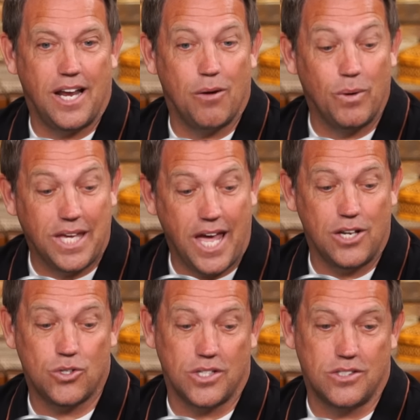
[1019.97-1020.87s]
and we
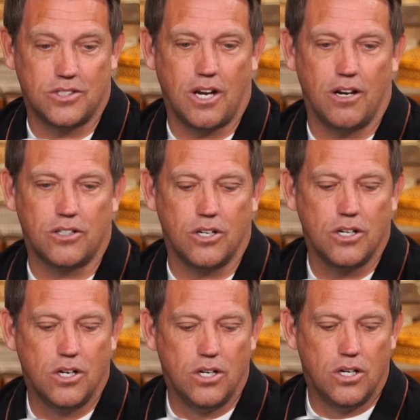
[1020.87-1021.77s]
can trust his character
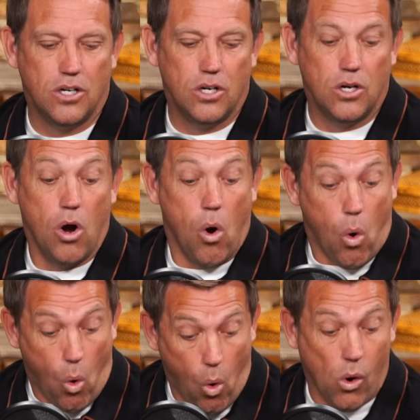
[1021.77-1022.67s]

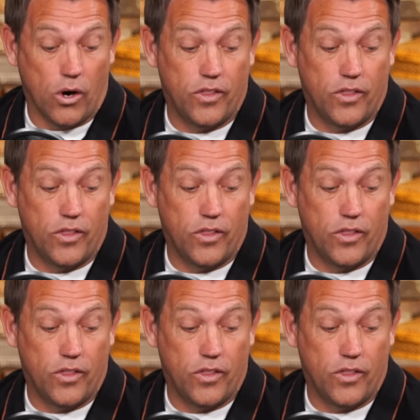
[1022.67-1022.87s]
or